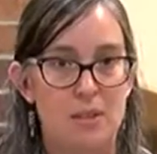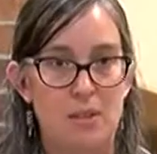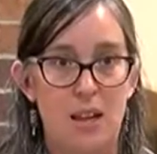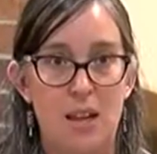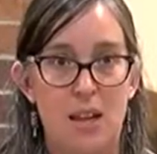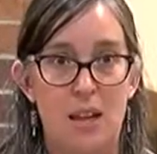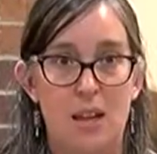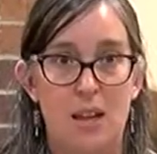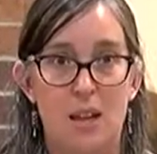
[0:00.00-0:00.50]

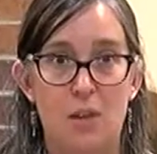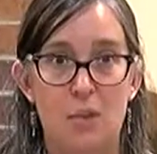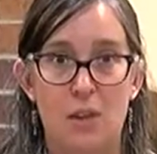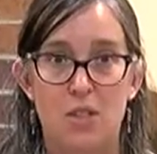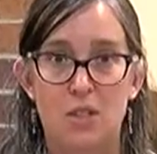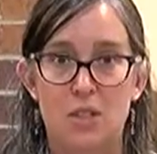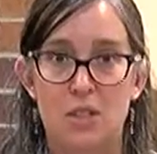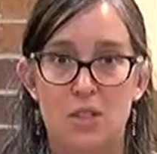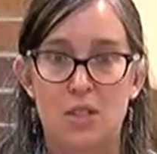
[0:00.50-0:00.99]
take any
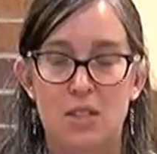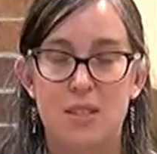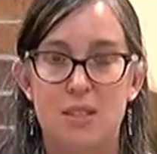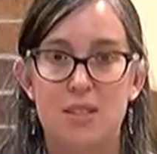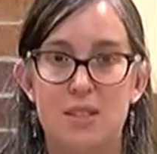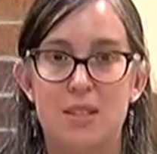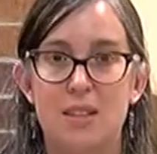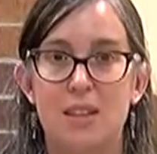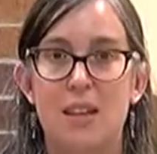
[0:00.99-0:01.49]

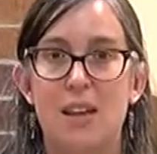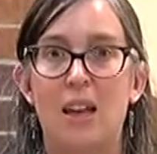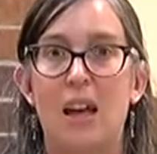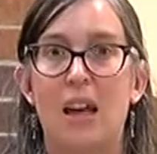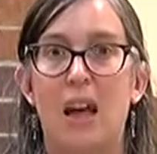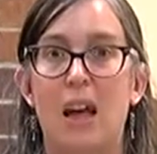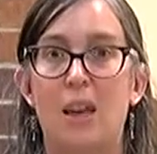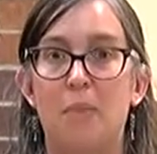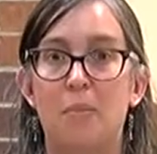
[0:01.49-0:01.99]
questions.
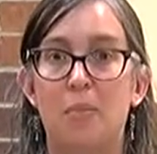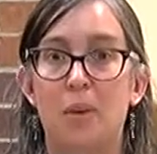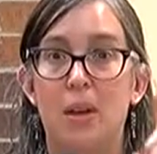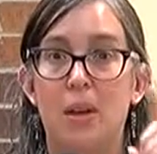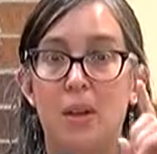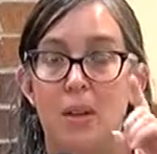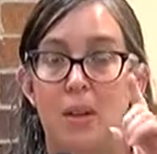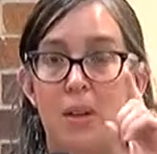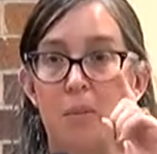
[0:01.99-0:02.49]

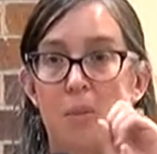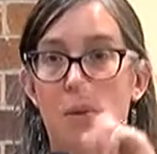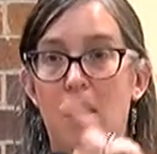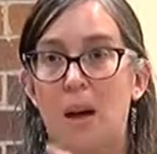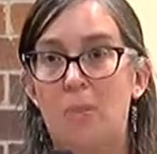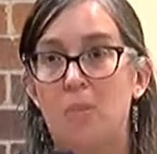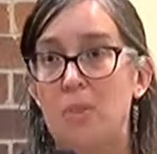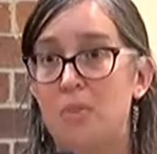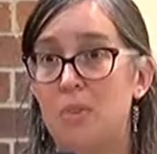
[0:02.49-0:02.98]

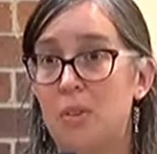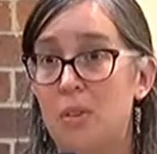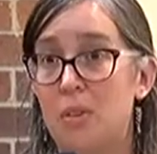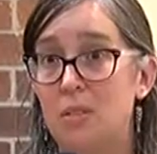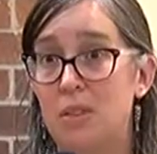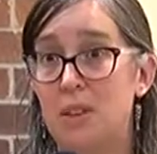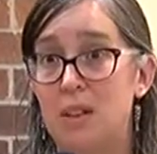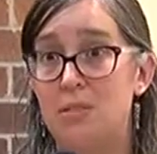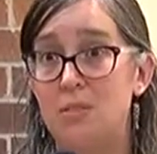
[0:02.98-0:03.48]
Bob, before you
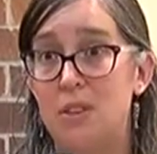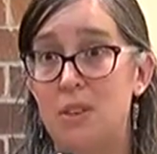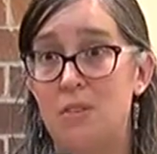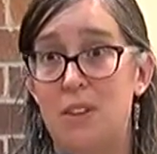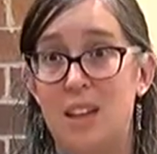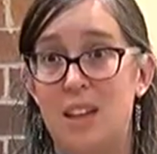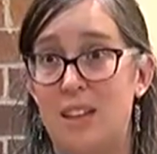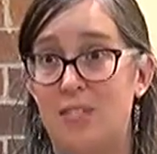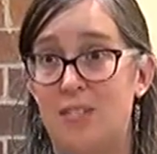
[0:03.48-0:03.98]
leave, do you have
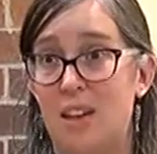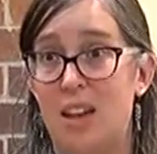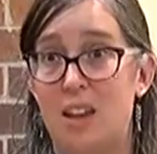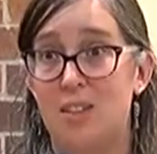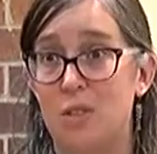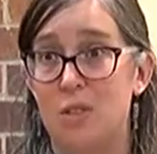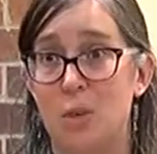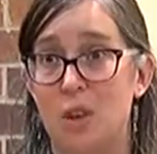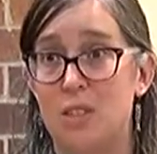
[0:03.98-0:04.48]
any
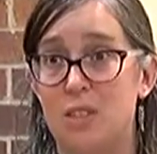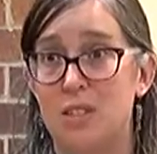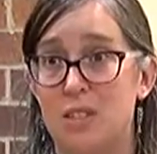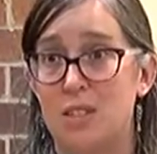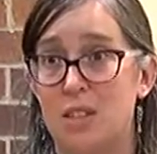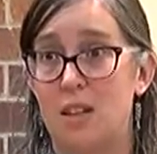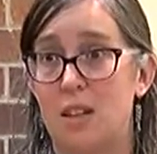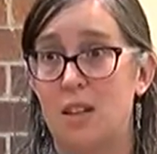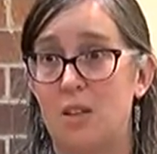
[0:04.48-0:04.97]
final questions?
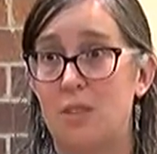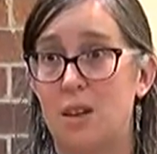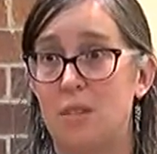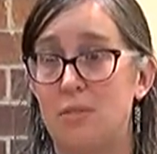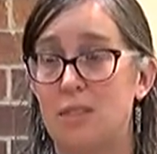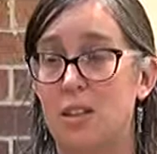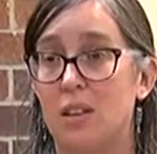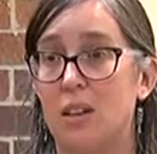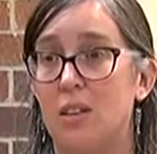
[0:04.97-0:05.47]
I know you have
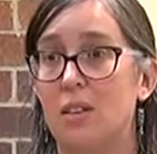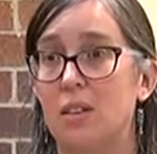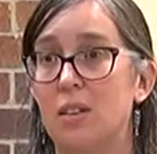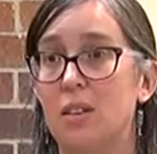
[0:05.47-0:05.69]
to go.